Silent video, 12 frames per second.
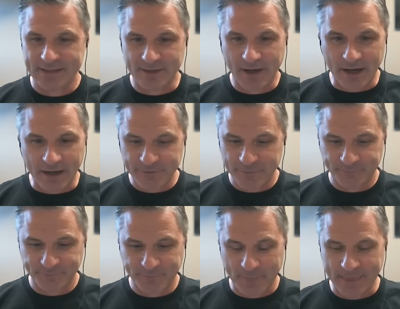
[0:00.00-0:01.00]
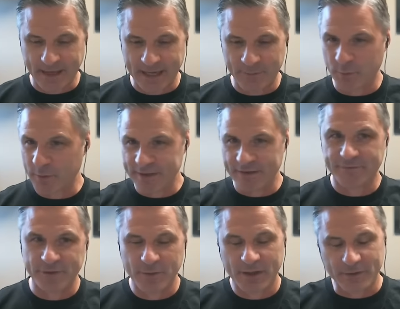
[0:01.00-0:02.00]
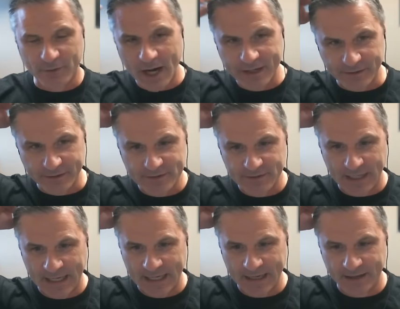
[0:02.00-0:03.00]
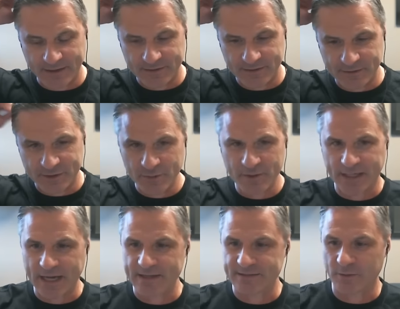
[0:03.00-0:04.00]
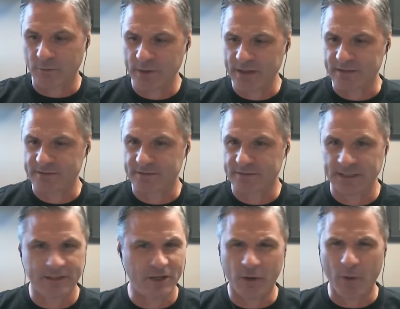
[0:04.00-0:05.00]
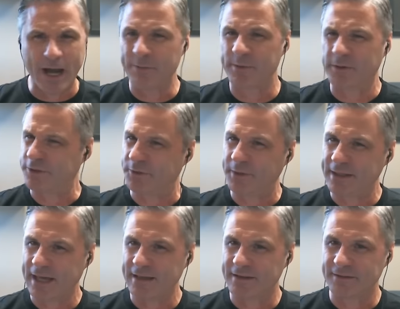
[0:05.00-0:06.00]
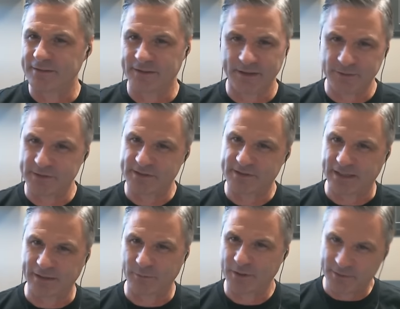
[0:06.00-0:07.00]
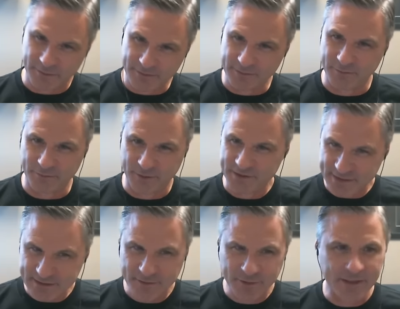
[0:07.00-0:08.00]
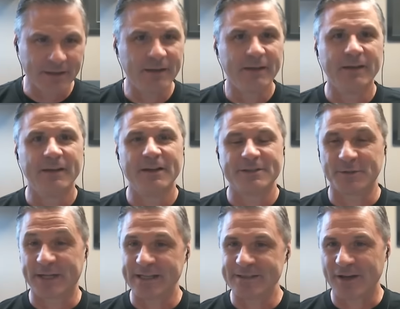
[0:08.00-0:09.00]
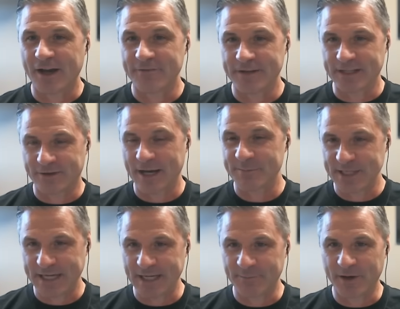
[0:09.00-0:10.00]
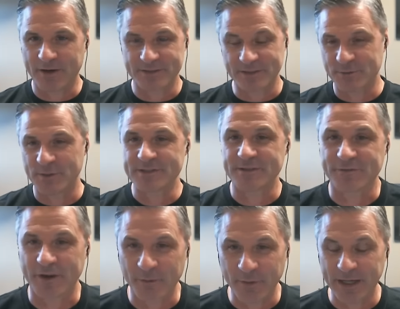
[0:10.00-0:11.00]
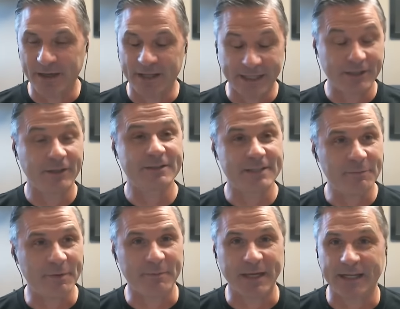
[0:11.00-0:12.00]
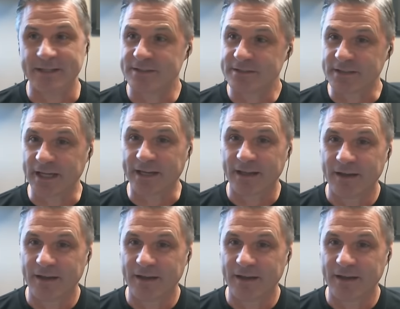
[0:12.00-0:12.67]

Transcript: off and we're with a few other riders and two of the guys that were with us didn't know why we were doing that they were just mm-hmm. like what what is he doing so he gets off and he grabs the handlebars and twists the front wheel and he looks up at me and he's just like